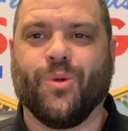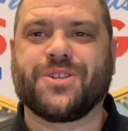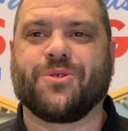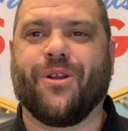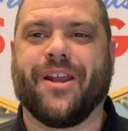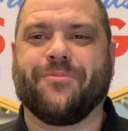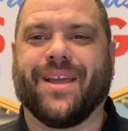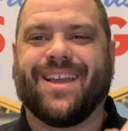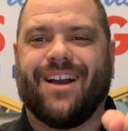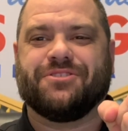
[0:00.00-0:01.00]
What's going on,
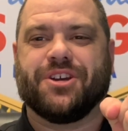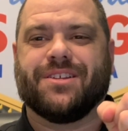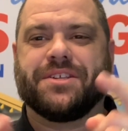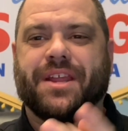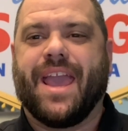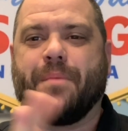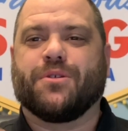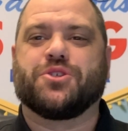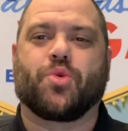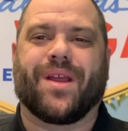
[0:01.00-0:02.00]
everybody? Kyle Johnson,
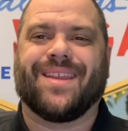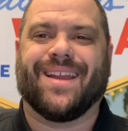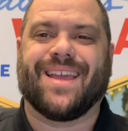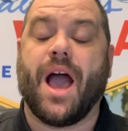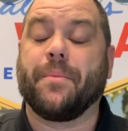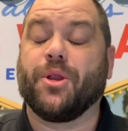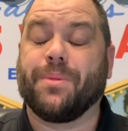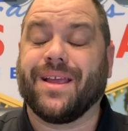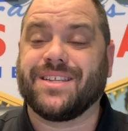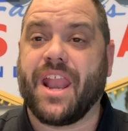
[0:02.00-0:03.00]
CappersDirect.com. Here
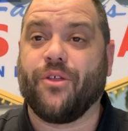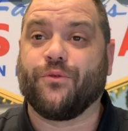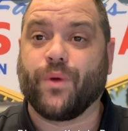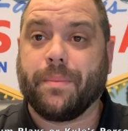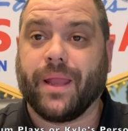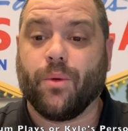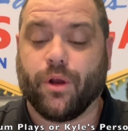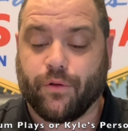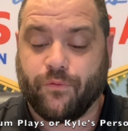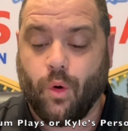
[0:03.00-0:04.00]
again is another free play
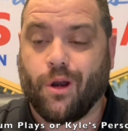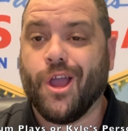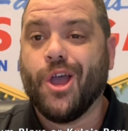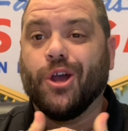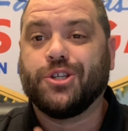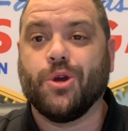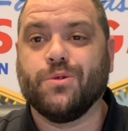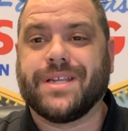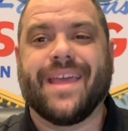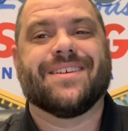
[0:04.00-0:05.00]
winner for
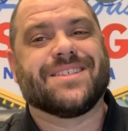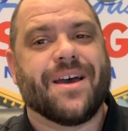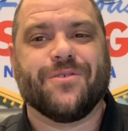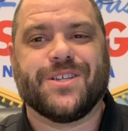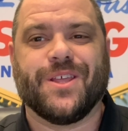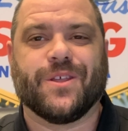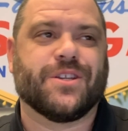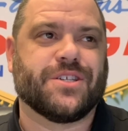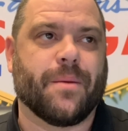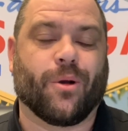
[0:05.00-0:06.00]
Tuesday, the 17th of
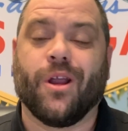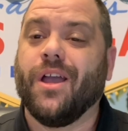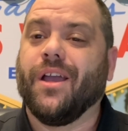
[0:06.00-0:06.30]
December.